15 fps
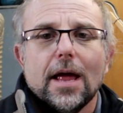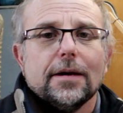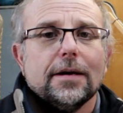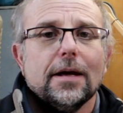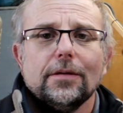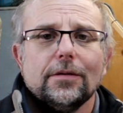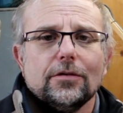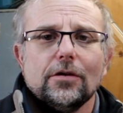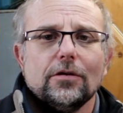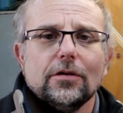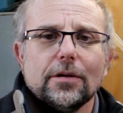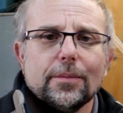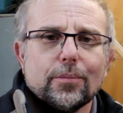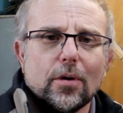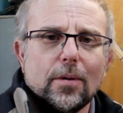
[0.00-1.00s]
Now this
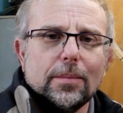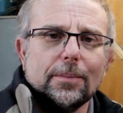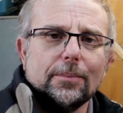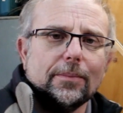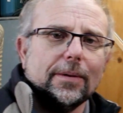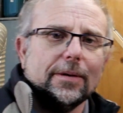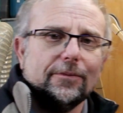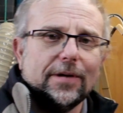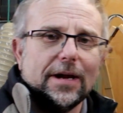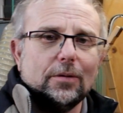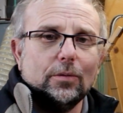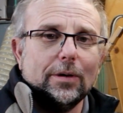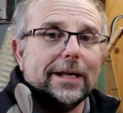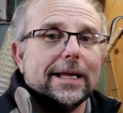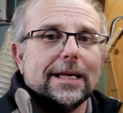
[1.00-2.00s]
isn't the problem. In fact,
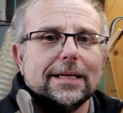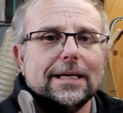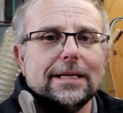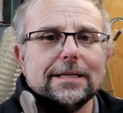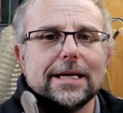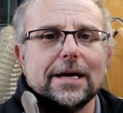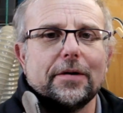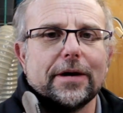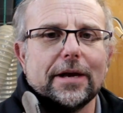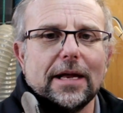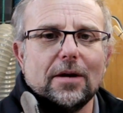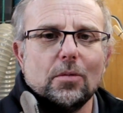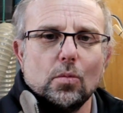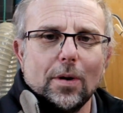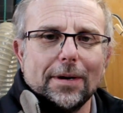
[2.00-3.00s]
we need to
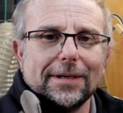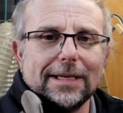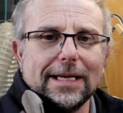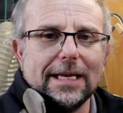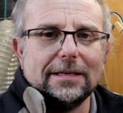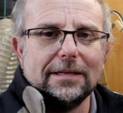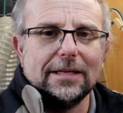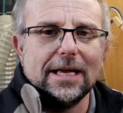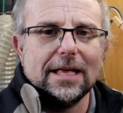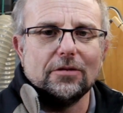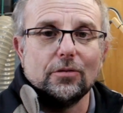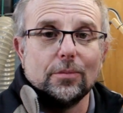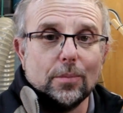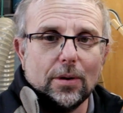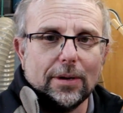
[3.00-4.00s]
calculate one to get to the
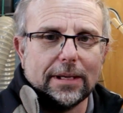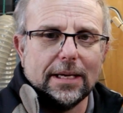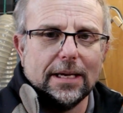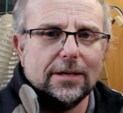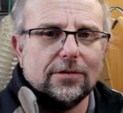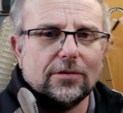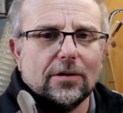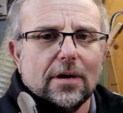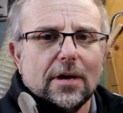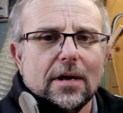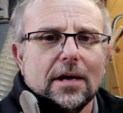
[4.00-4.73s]
other in my case,